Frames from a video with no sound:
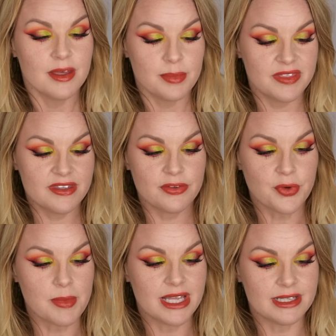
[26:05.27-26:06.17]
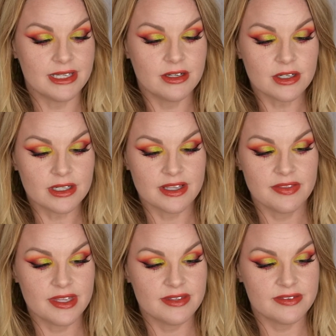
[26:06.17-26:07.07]
But this is from LA Girl,
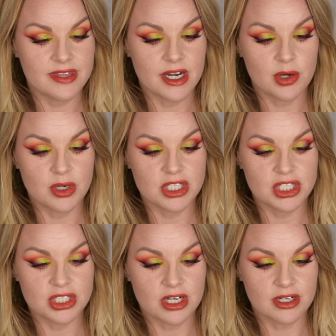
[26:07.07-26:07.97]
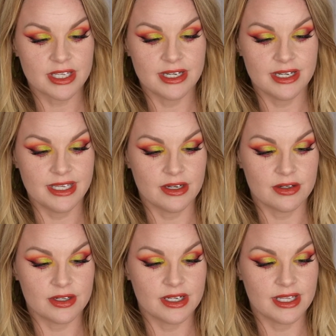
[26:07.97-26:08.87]
and it's their Shock
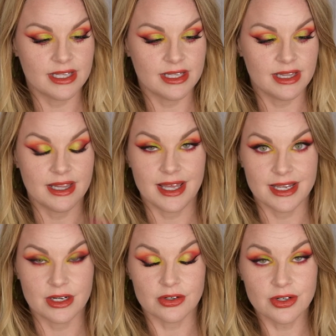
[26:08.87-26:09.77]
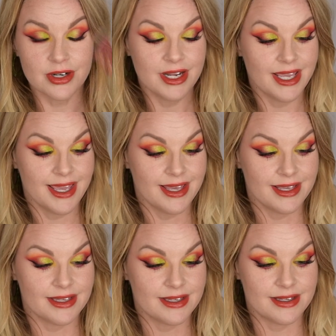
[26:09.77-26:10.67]
Neon Liner.
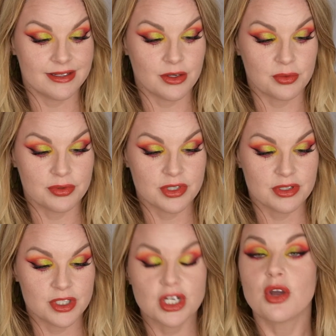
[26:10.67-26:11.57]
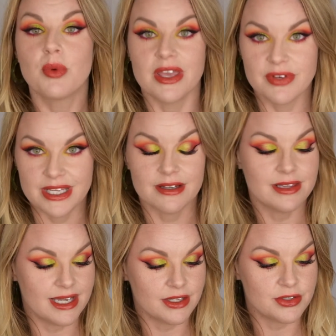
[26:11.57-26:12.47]
No, ShockWave Neon
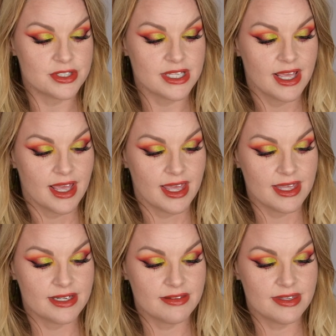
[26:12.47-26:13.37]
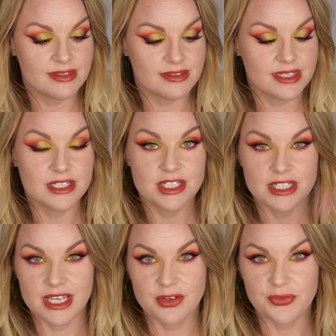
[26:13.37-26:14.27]
Liners. And this is in the
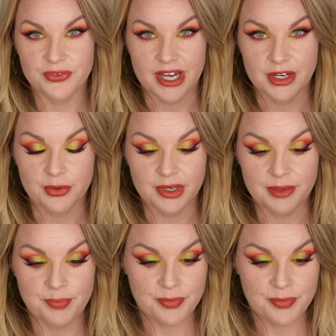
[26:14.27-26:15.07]
shade Fiery.